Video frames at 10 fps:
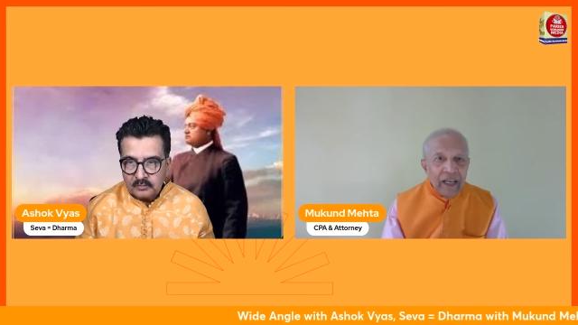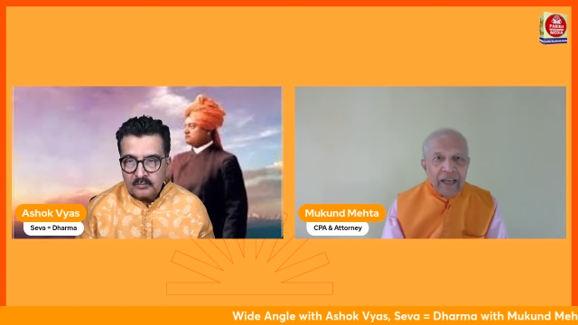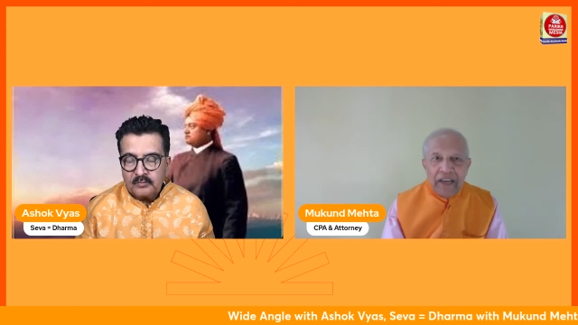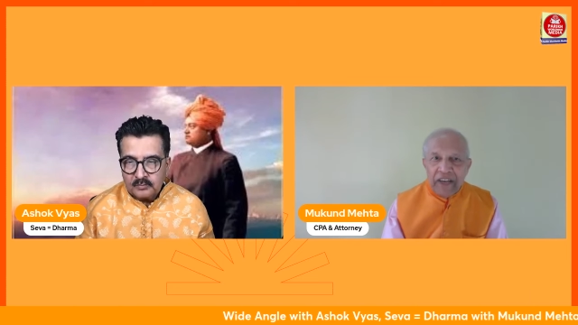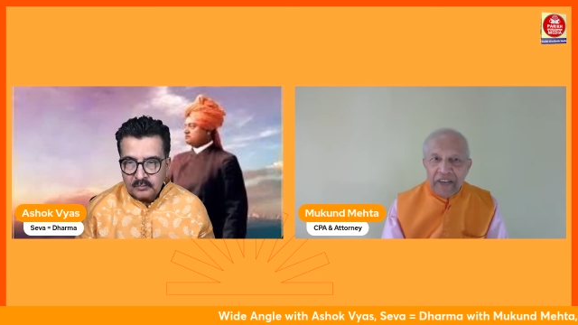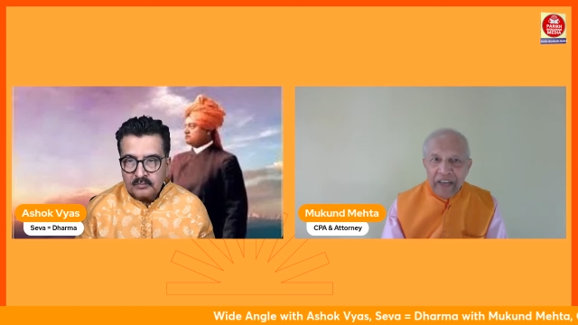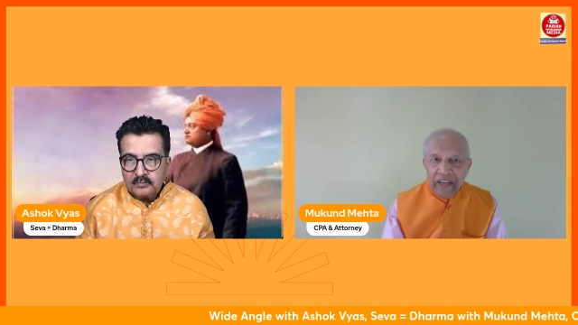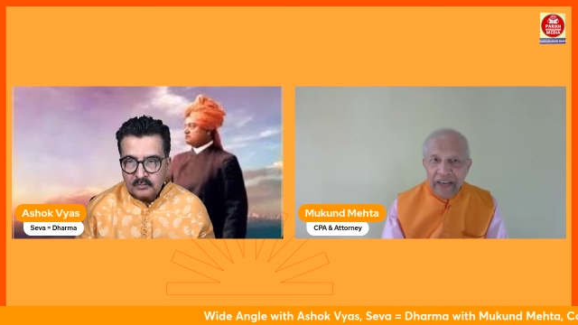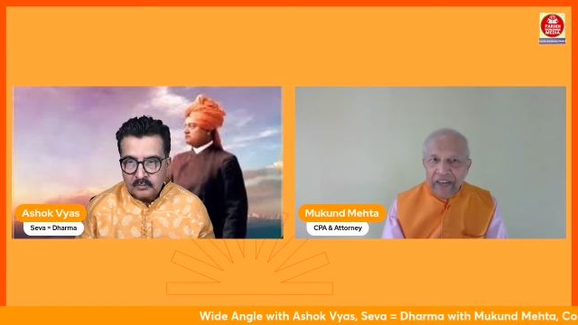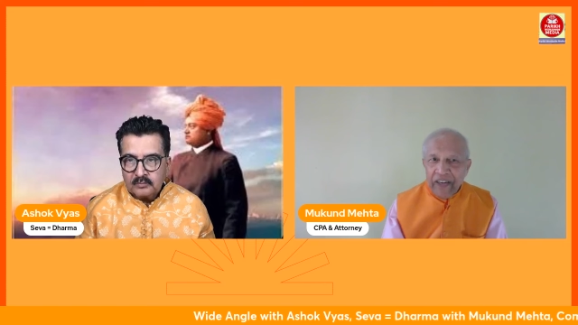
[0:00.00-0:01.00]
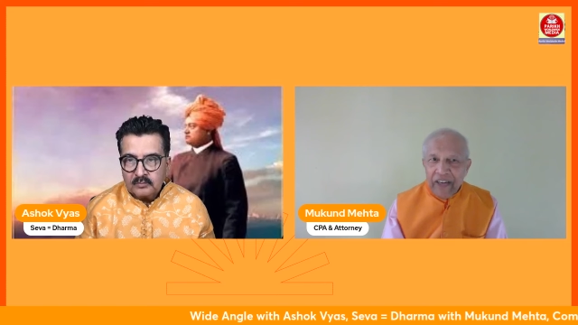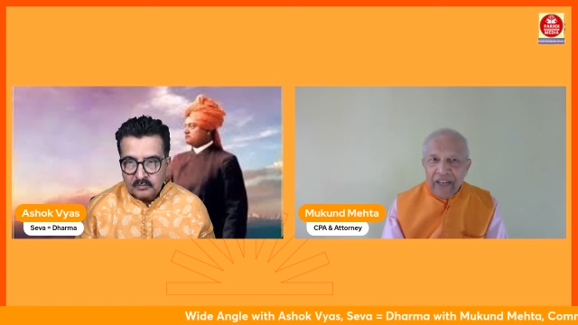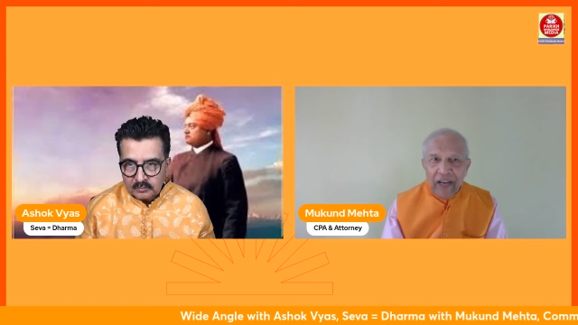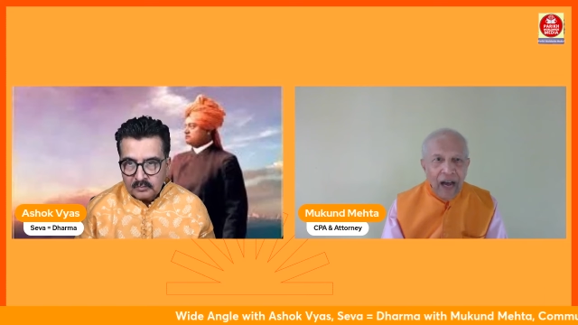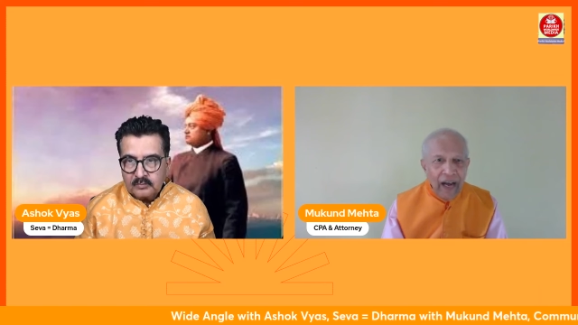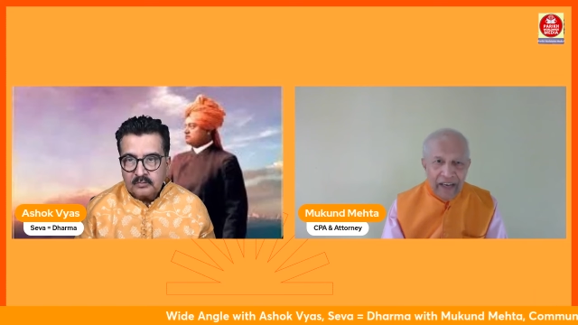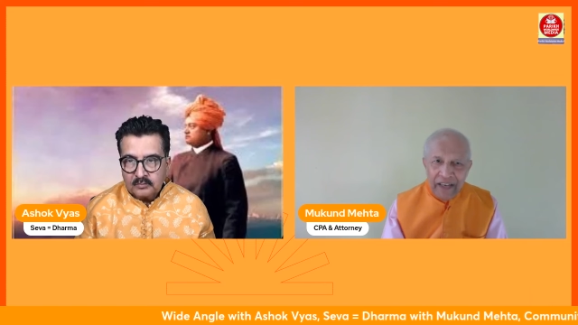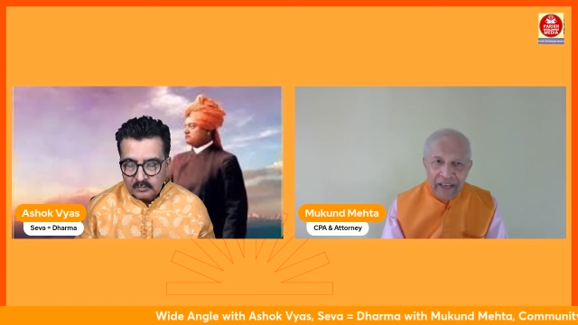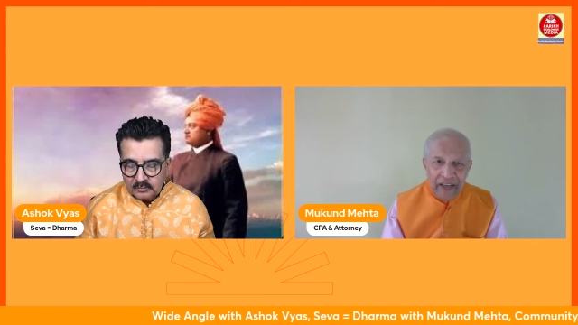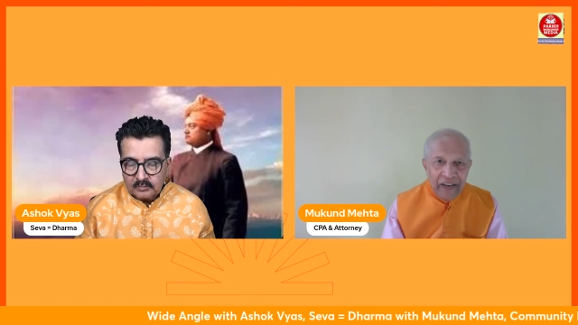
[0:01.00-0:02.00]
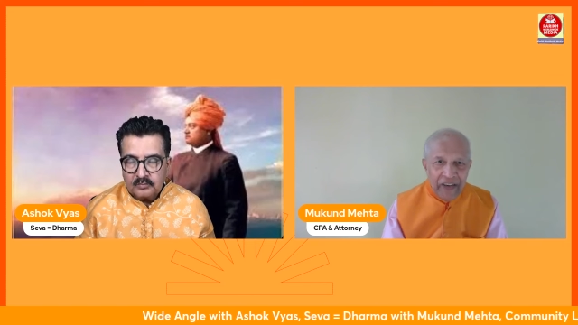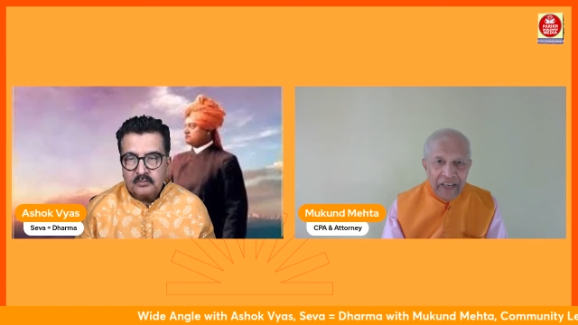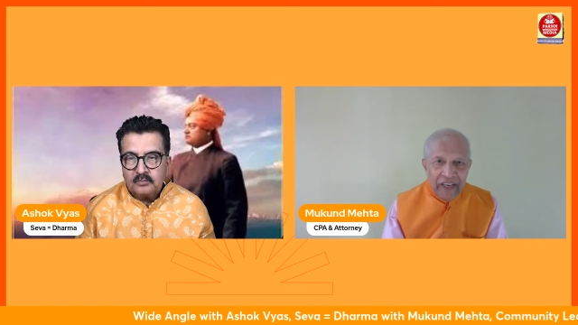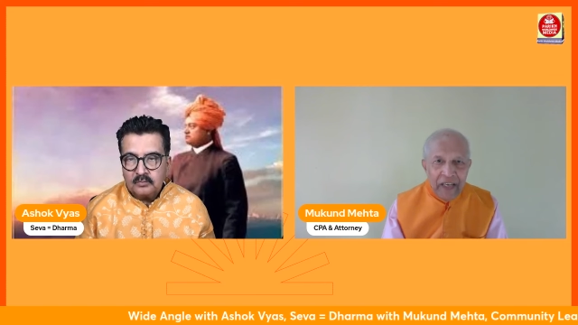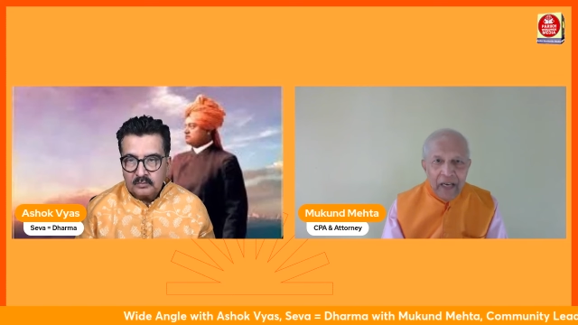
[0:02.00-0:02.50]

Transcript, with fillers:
Speaker 1: integrity, high integrity,